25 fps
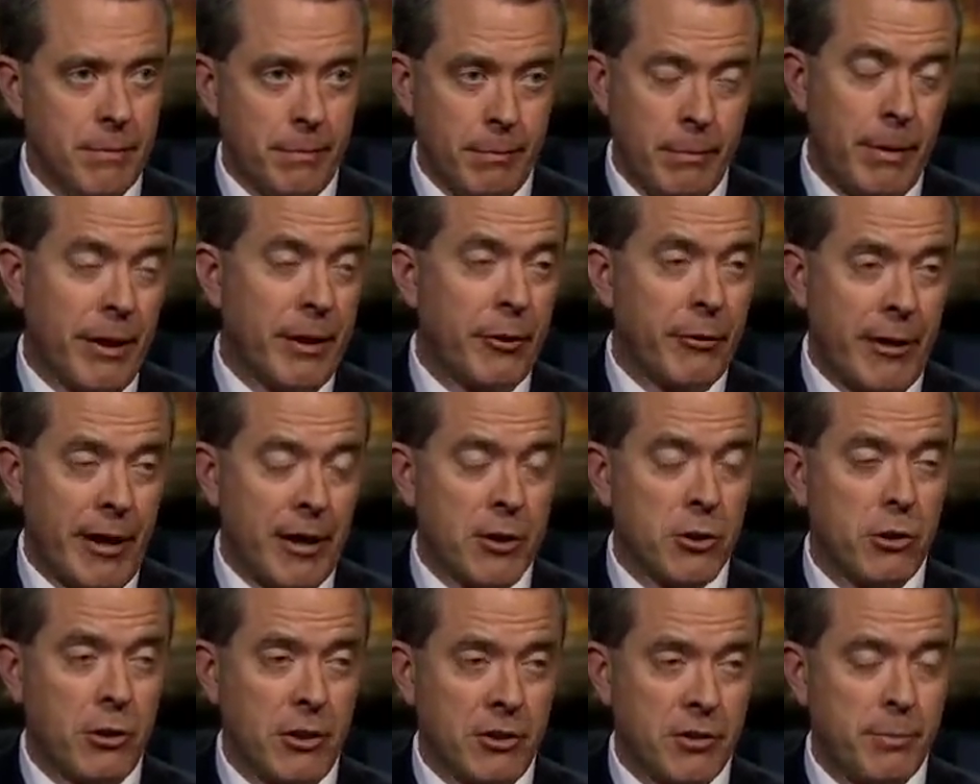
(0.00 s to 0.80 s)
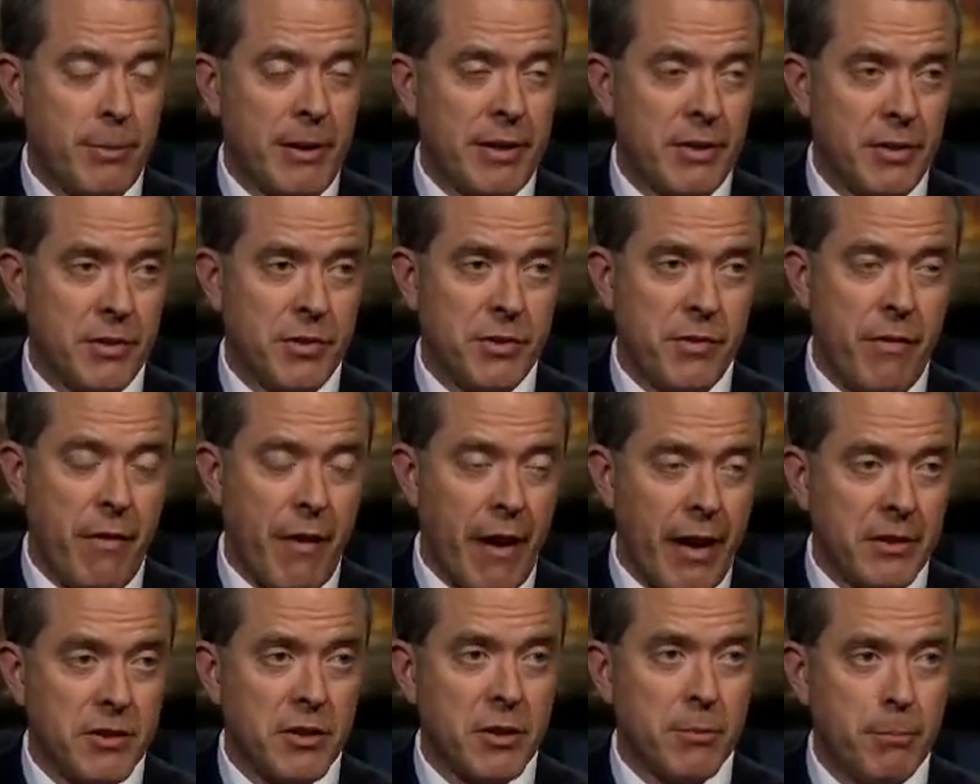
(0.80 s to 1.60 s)
by international law, space is
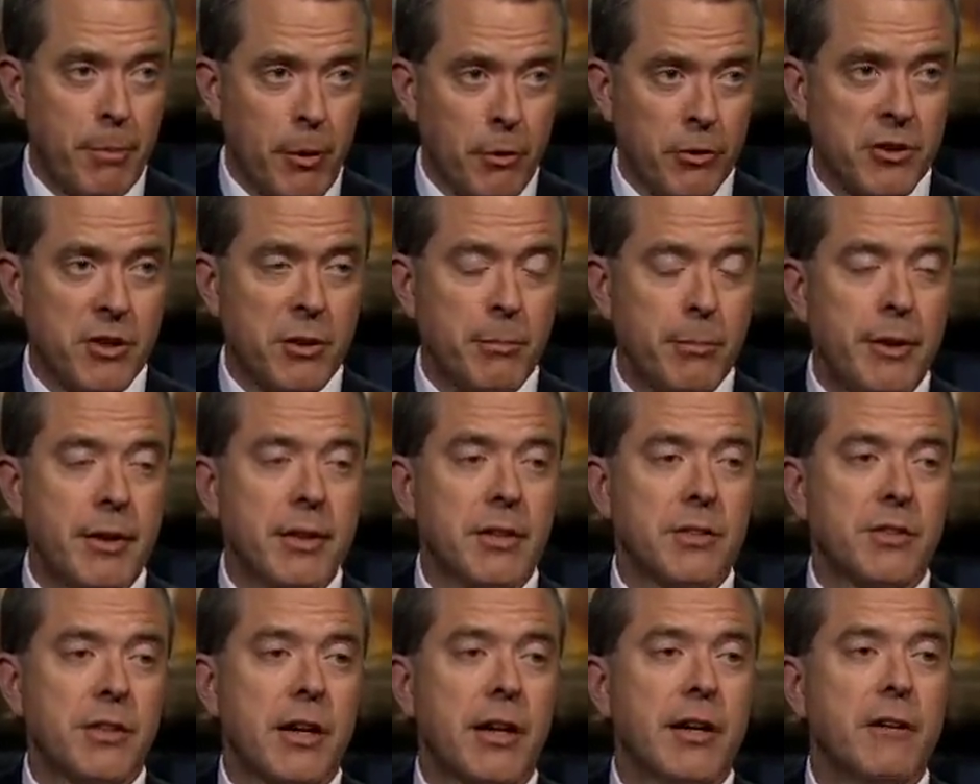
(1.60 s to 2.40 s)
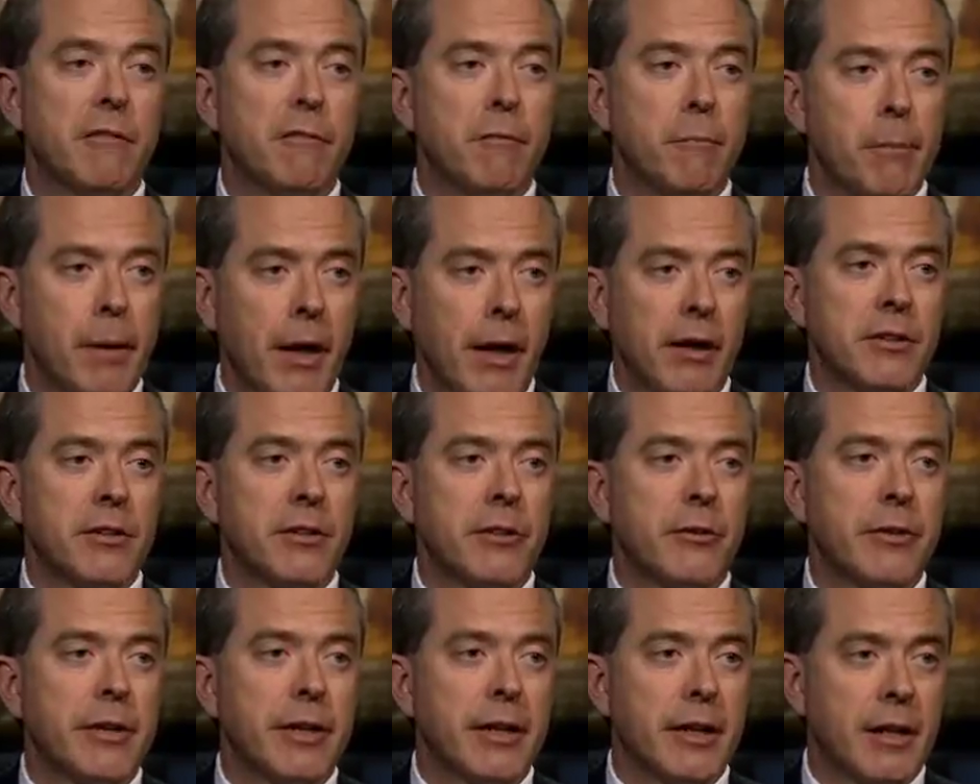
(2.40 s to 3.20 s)
not supposed to be a site of
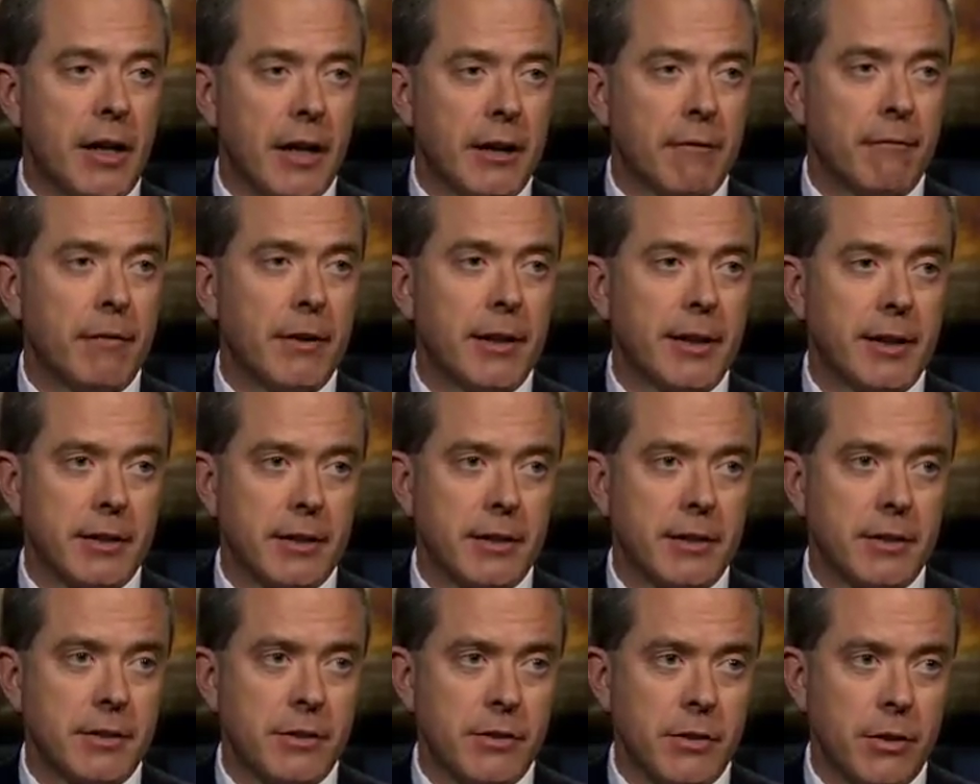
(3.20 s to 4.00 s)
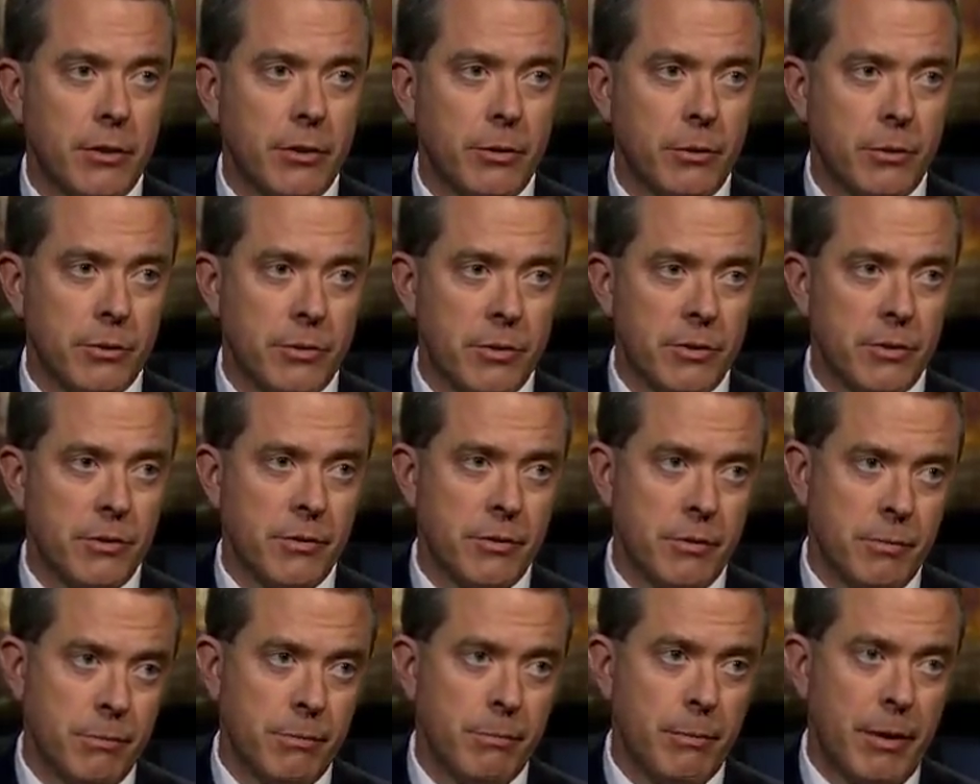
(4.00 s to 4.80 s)
military conflict. So it's
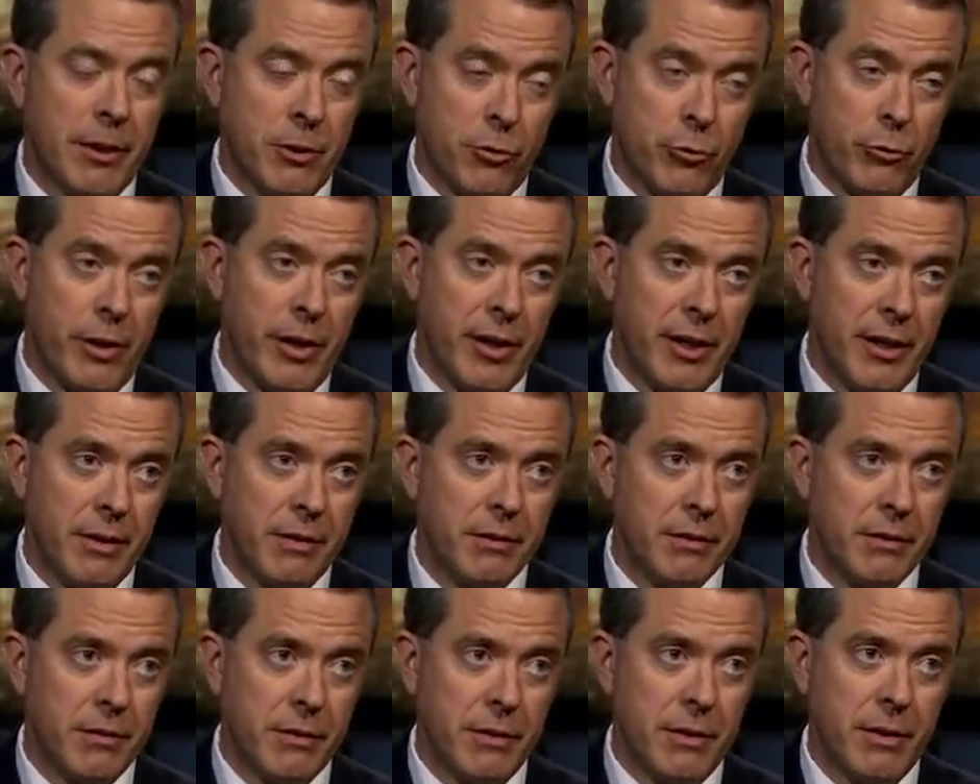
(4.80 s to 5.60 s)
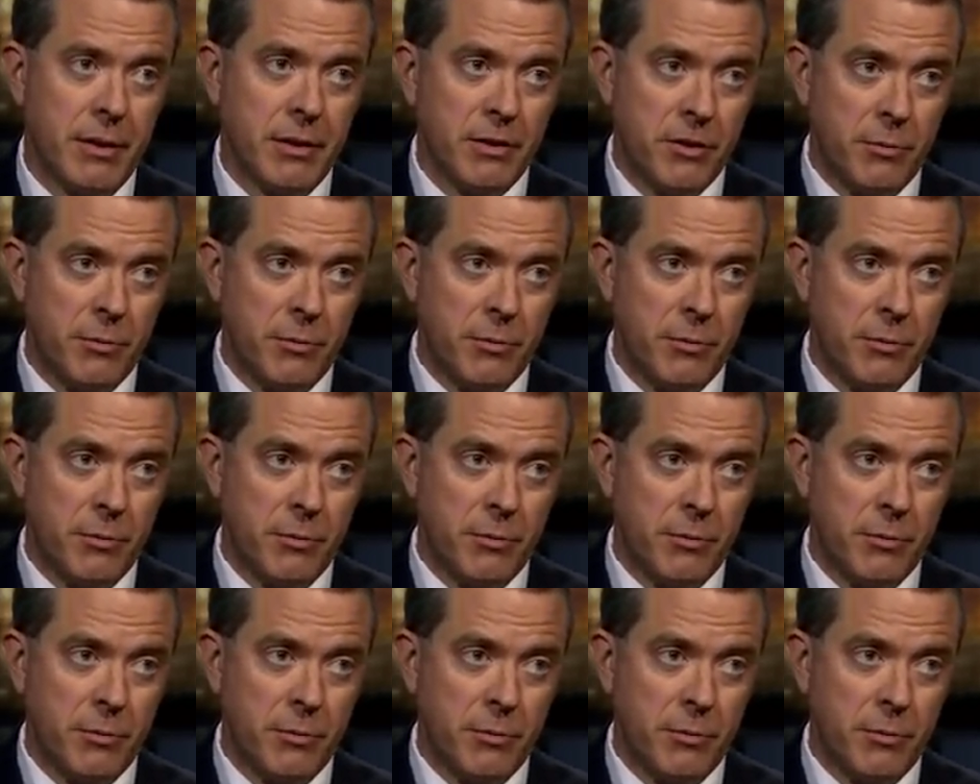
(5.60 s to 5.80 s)
by treaty, uh,